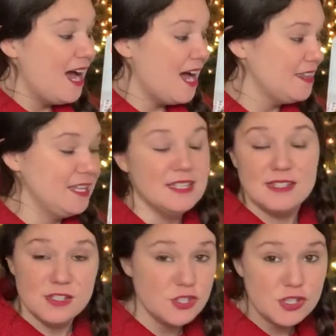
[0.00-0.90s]
I think his
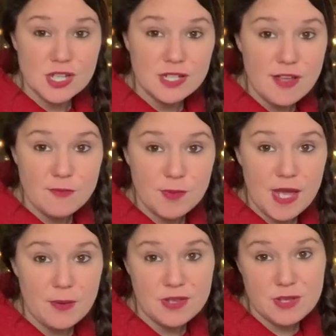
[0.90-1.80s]
sister's going to love
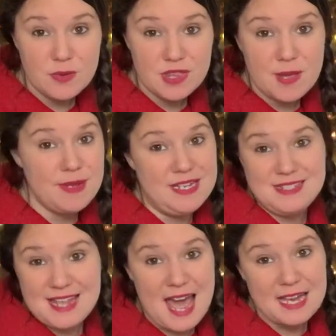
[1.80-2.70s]
playing with it with him, and
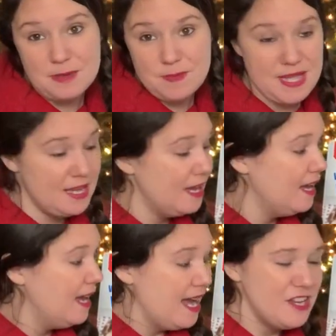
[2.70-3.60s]
his dad and me.
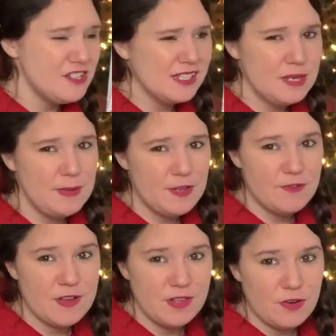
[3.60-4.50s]
It's just going to be a
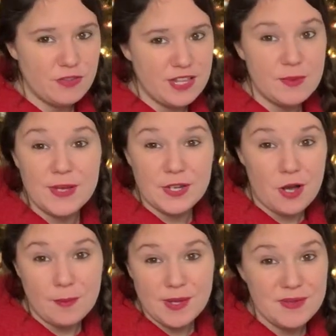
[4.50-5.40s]
fun little thing that we can
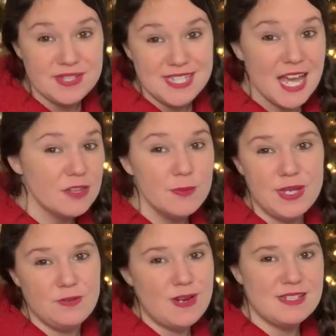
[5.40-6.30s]
all play with together. We
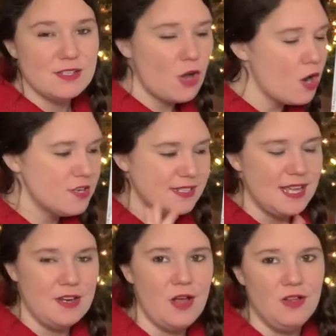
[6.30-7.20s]
could race the cars
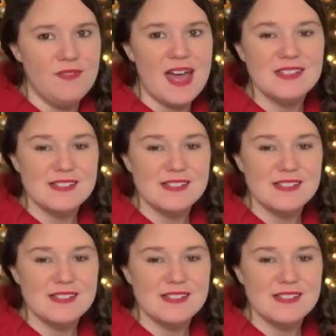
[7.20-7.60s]
and all of that.